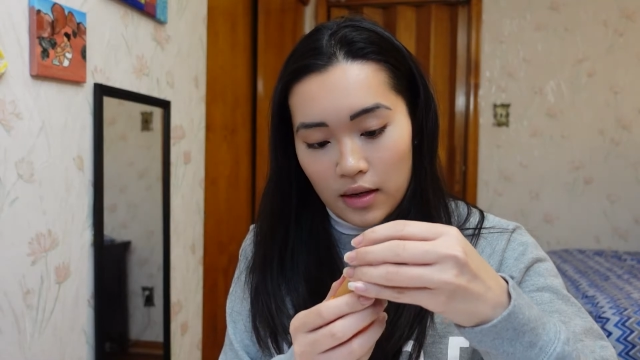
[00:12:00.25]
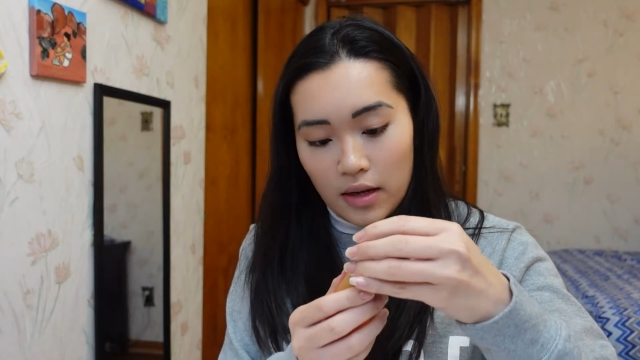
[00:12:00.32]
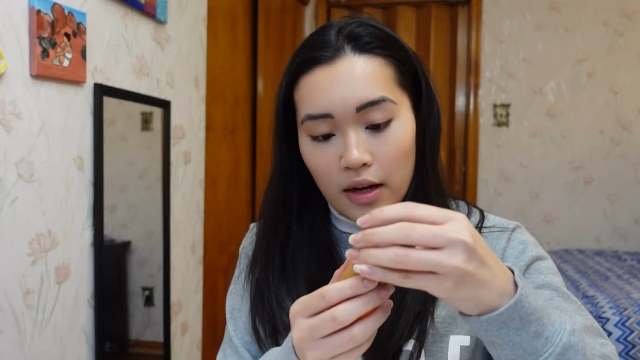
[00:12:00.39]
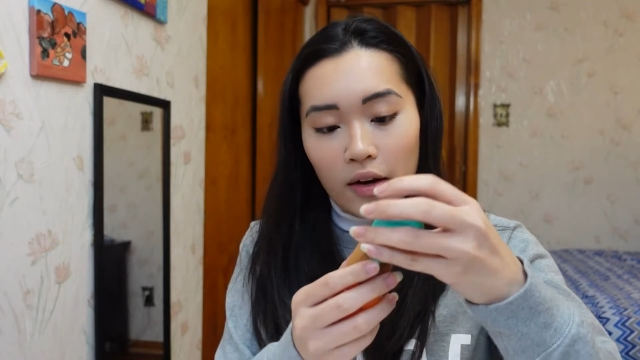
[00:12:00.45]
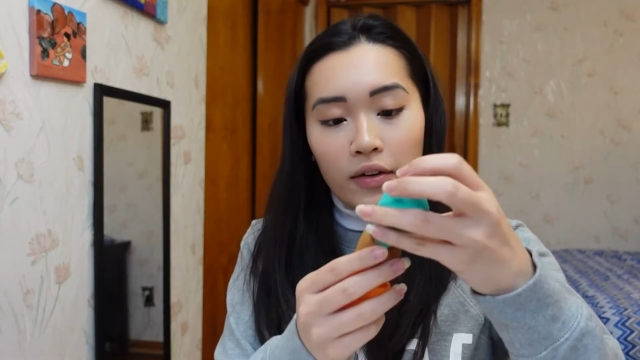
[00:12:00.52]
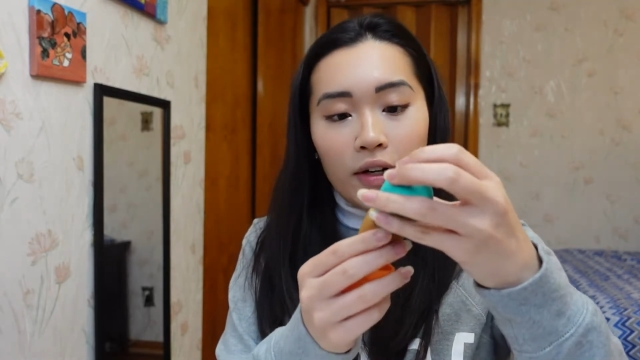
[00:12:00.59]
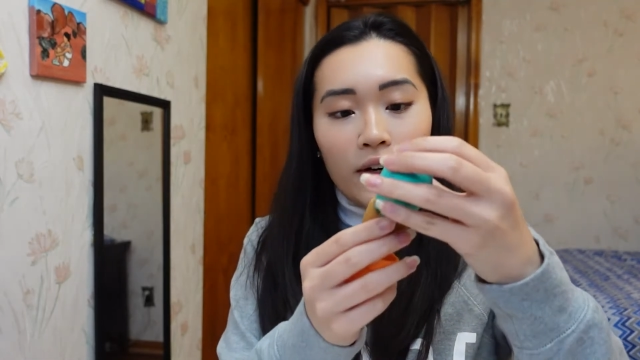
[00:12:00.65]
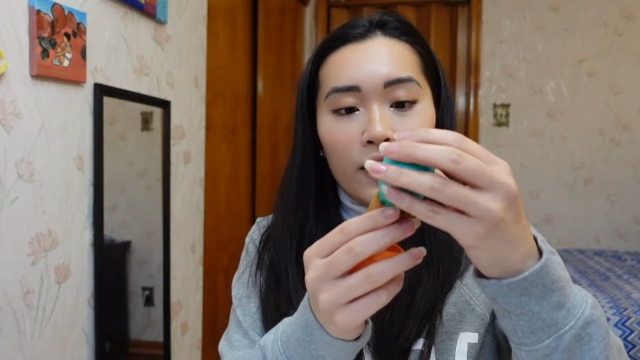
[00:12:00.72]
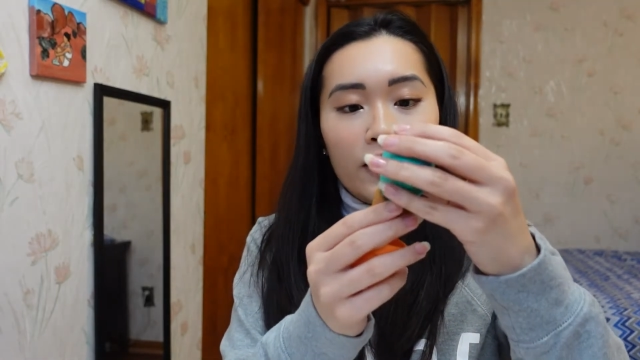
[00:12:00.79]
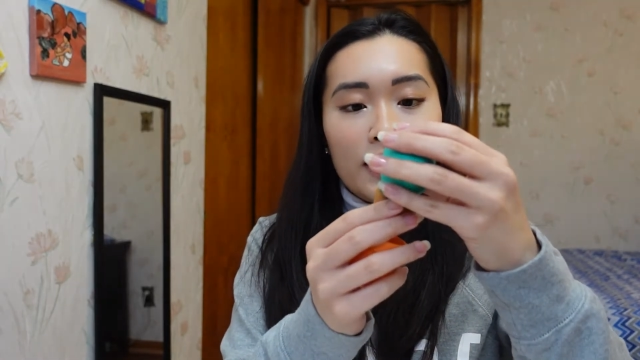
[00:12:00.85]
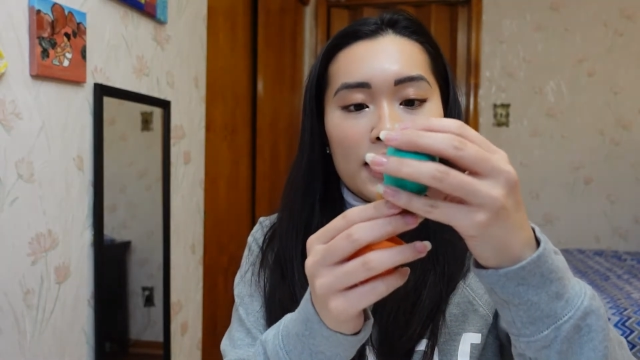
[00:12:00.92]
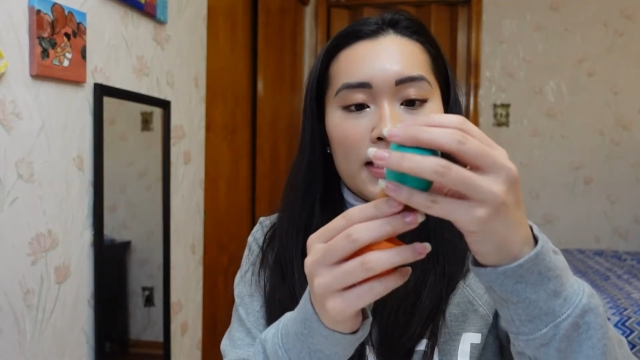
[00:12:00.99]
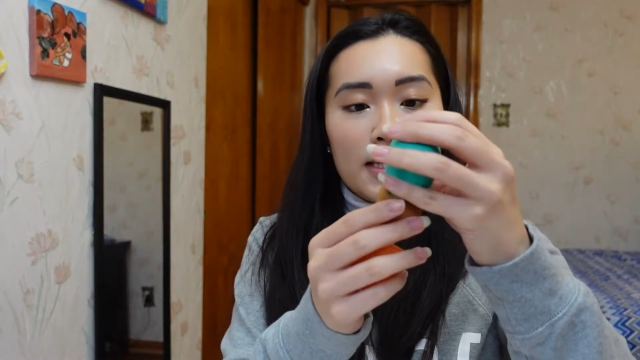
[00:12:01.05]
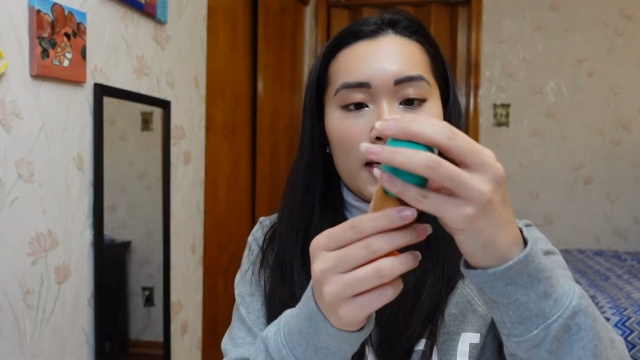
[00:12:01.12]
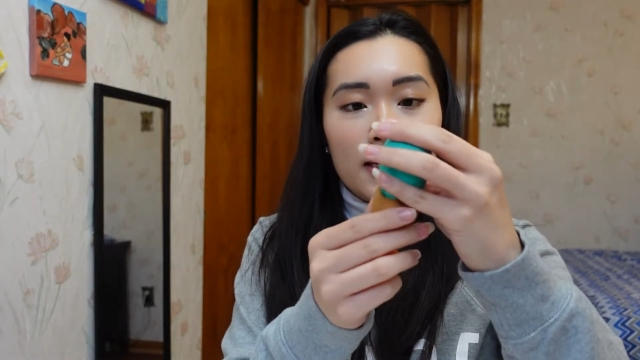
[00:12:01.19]
Oh no,
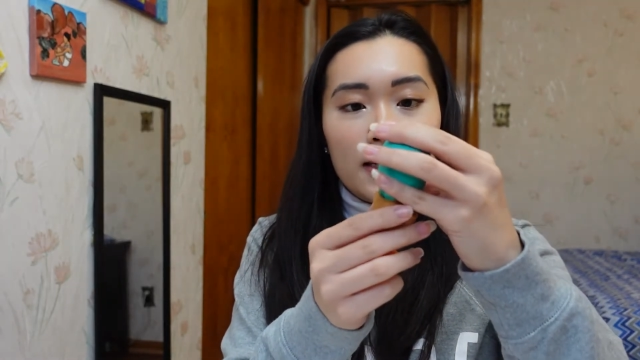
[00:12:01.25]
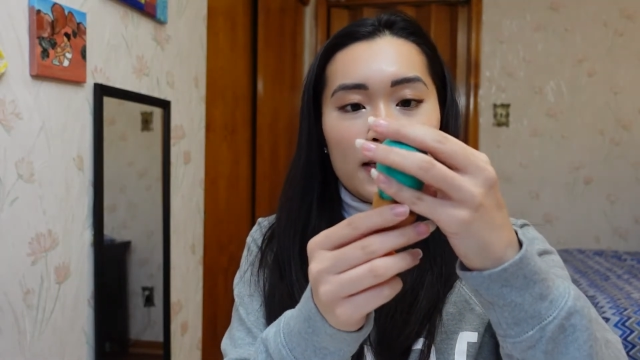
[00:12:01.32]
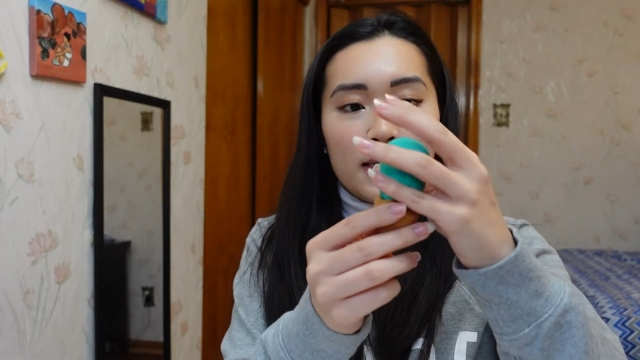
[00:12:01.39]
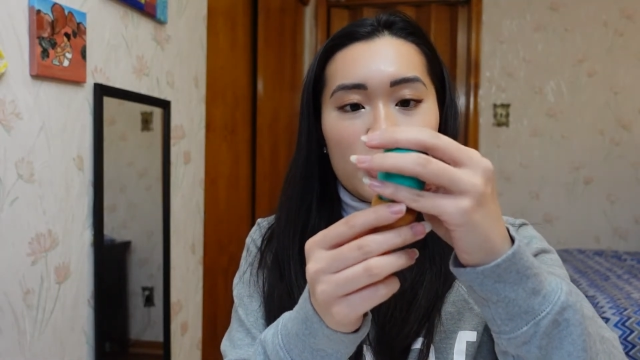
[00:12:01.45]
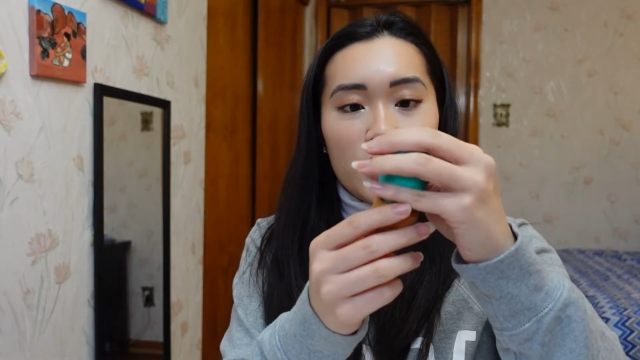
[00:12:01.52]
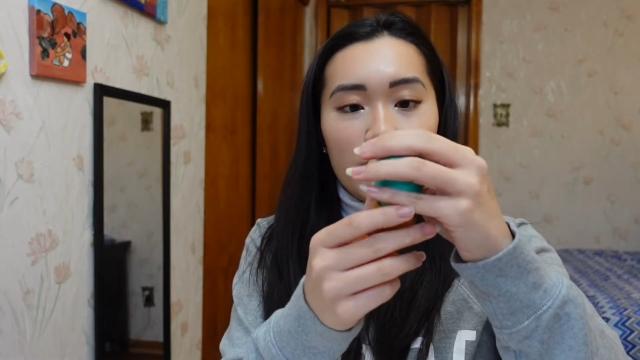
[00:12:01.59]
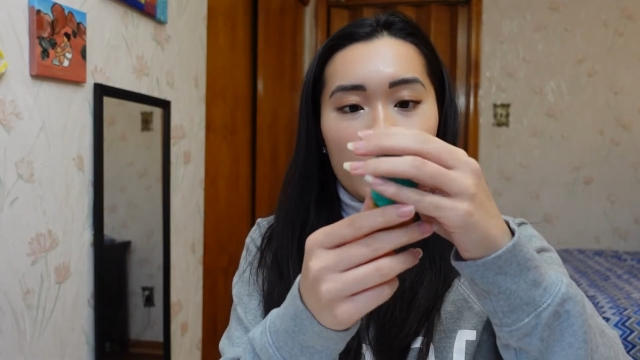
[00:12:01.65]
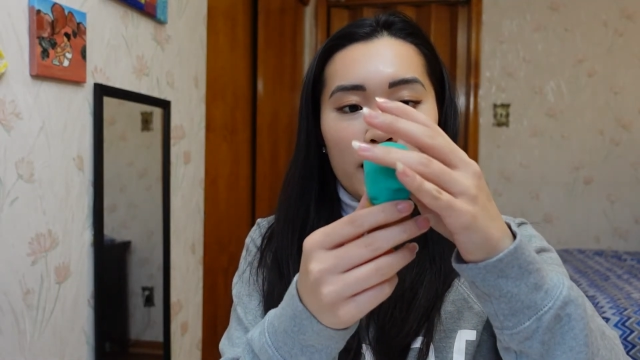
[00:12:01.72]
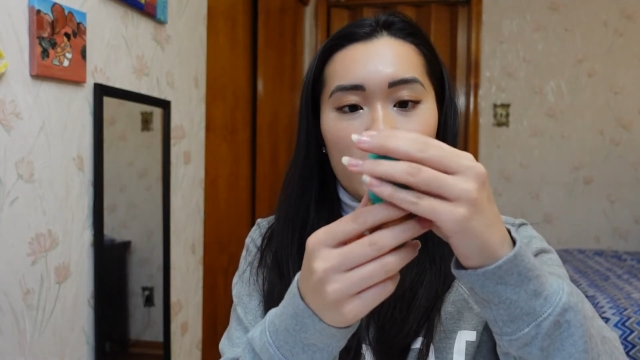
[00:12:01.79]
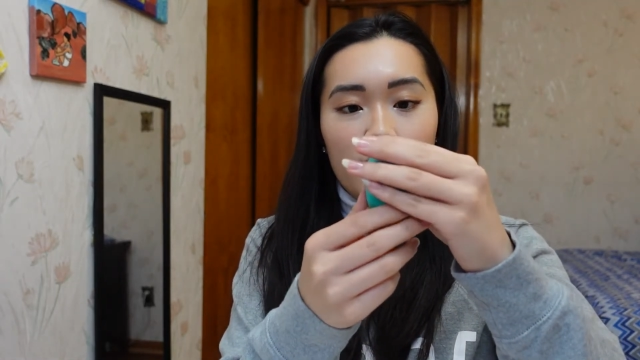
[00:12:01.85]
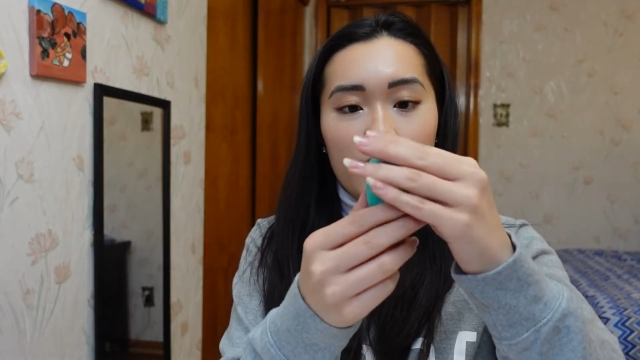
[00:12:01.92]
it's stuck to each other.